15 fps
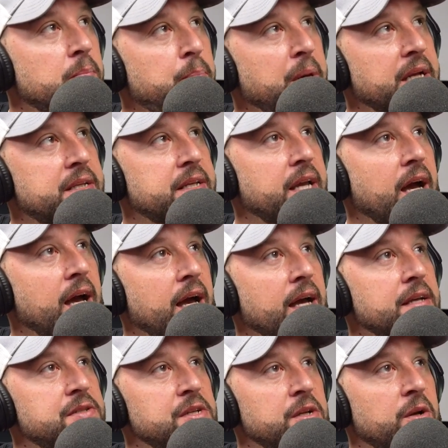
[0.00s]
picked
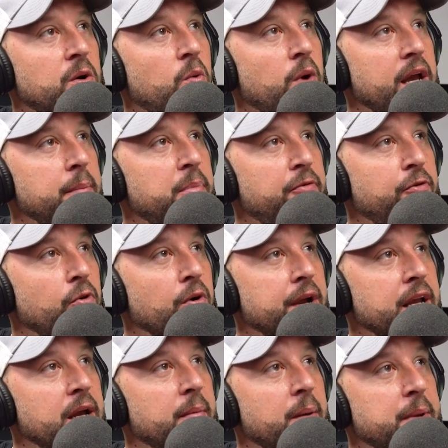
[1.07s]
guys, you know, way before
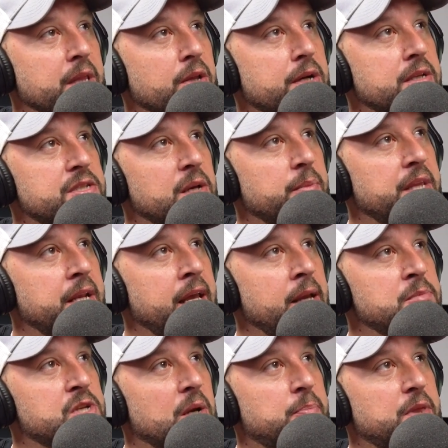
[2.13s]
him. I mean, look at some of the
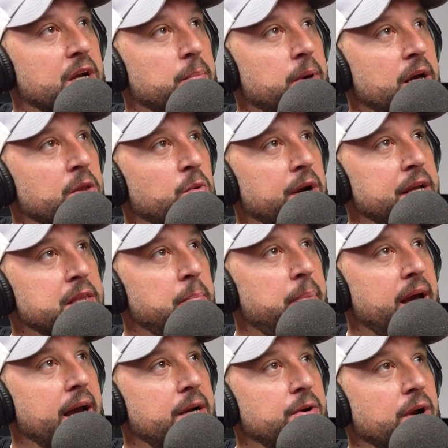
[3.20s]
names up there, by the way, in the
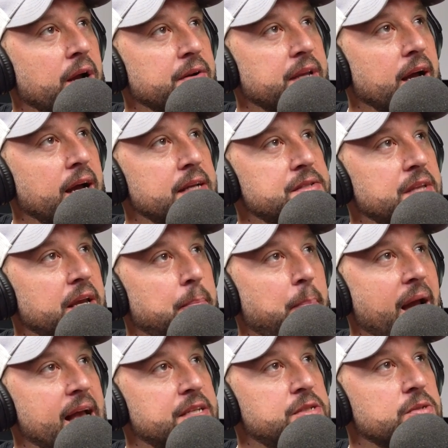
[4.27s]
background. Guys like
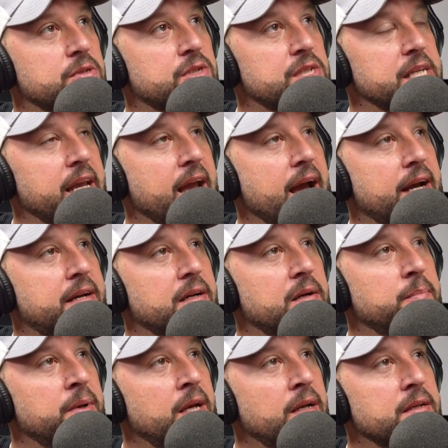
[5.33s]
Pascal
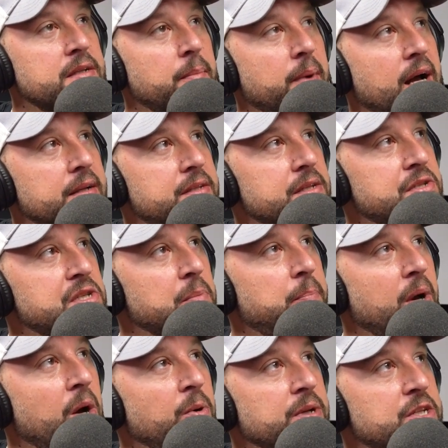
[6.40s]
Siakam, Domantas
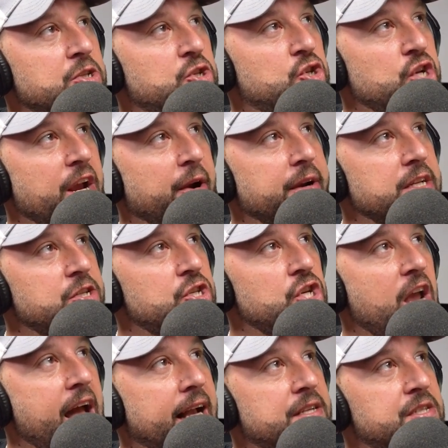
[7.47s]
Sabonis, Jaren
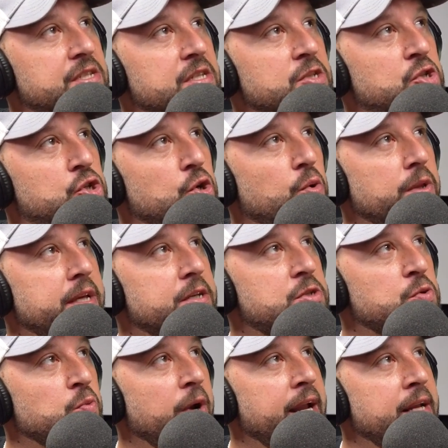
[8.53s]
Jackson, Julius
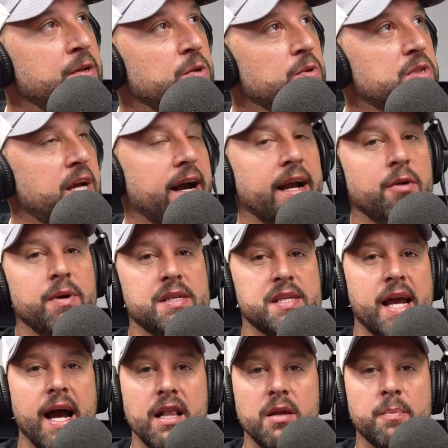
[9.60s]
Randle, Tyrese
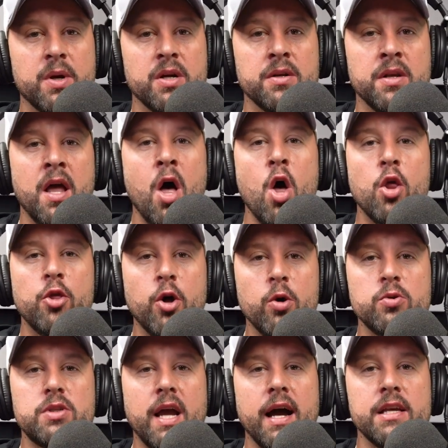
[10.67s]
Halliburton.
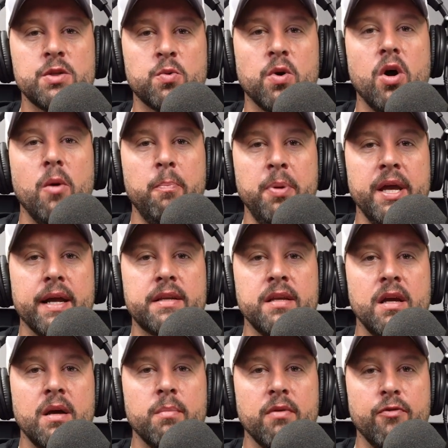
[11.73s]
Those guys were all picked
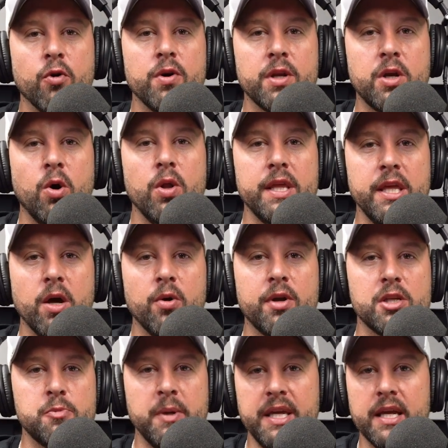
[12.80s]
before Nikola
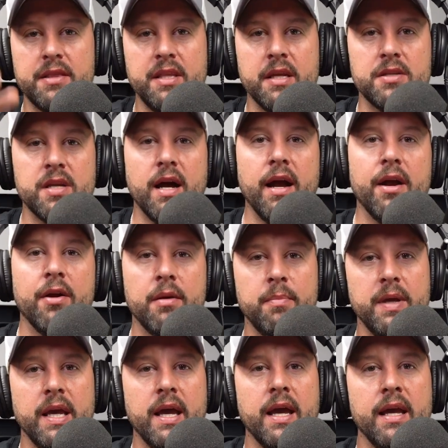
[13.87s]
Jokic, but yet the entire
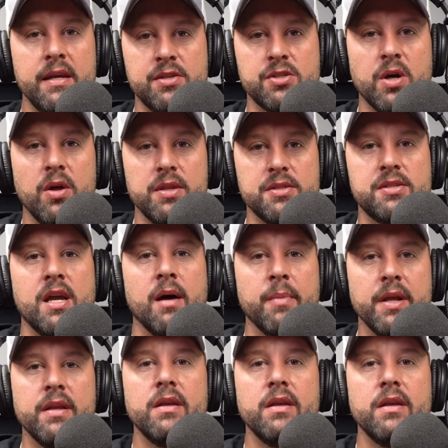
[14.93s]
NBA saw this coming.